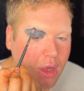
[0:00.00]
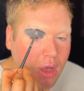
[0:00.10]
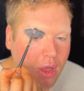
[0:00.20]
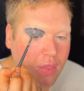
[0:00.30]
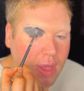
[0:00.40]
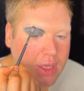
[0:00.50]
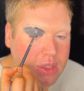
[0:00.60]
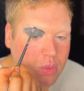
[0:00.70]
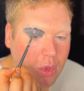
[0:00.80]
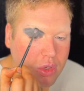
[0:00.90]
and
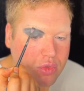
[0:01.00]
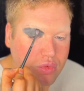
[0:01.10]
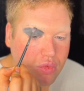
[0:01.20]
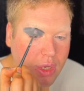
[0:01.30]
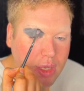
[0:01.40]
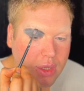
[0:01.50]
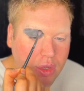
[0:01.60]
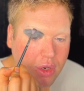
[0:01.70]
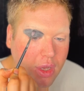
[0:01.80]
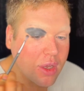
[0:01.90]
that's what's really
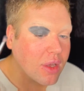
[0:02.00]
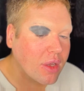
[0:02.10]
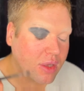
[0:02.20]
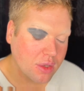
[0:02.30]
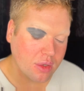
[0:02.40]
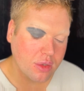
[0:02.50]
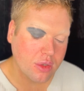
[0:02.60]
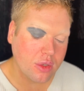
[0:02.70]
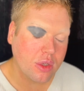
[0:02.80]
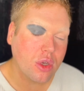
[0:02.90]
gonna,
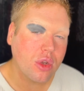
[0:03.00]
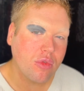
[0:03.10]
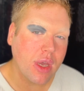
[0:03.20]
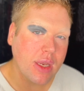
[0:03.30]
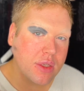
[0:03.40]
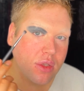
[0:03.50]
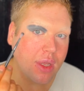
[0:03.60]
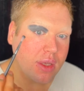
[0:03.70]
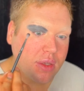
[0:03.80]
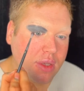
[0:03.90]
you're gonna really
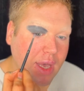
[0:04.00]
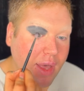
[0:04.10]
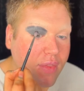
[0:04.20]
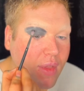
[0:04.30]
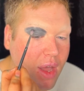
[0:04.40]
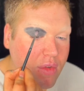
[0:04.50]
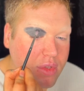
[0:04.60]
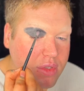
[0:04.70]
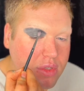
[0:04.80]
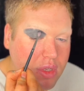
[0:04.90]
like get in there
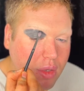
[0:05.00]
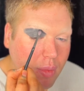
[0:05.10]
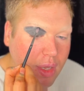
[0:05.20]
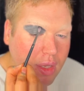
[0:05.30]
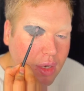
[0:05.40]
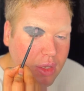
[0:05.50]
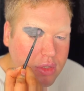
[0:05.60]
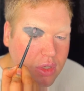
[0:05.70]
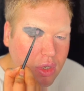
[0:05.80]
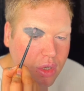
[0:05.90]
and see where you need
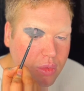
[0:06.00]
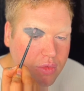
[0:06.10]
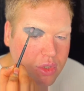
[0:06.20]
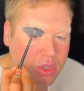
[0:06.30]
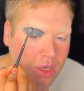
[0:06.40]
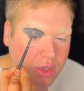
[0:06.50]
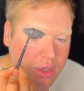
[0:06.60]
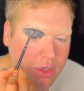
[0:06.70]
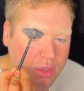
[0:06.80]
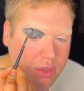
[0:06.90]
to go with your
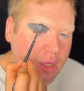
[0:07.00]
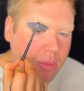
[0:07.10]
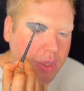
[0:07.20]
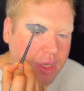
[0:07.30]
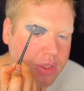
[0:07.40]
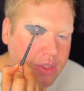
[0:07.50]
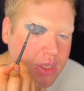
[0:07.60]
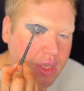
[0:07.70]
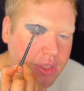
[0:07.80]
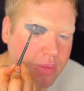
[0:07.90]
shadows. But you can
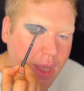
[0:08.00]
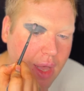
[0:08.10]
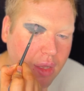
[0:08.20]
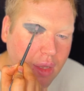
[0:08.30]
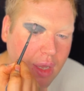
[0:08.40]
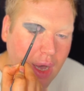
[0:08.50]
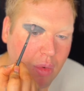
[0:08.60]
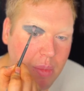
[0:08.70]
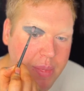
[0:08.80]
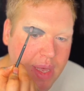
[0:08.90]
see as well
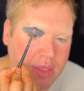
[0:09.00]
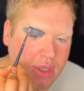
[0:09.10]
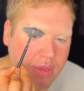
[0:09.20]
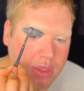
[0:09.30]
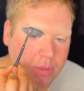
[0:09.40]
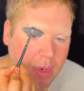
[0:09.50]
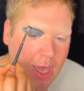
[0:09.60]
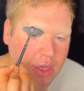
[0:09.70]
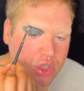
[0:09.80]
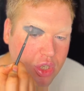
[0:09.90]
how amazing this
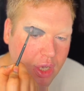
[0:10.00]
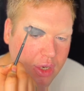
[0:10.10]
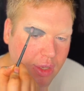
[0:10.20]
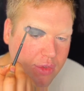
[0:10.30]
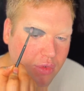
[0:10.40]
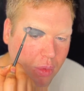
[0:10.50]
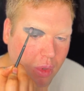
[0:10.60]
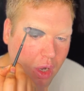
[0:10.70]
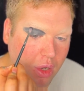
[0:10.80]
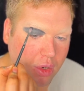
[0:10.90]
black shade is, for
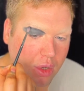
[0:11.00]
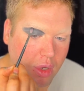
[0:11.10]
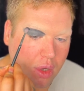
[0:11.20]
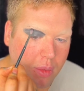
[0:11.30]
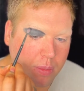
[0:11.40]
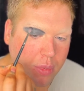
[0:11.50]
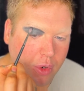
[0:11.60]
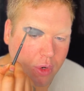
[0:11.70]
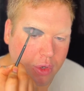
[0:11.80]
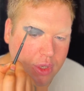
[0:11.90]
one,
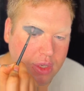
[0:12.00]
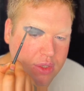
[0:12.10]
but you can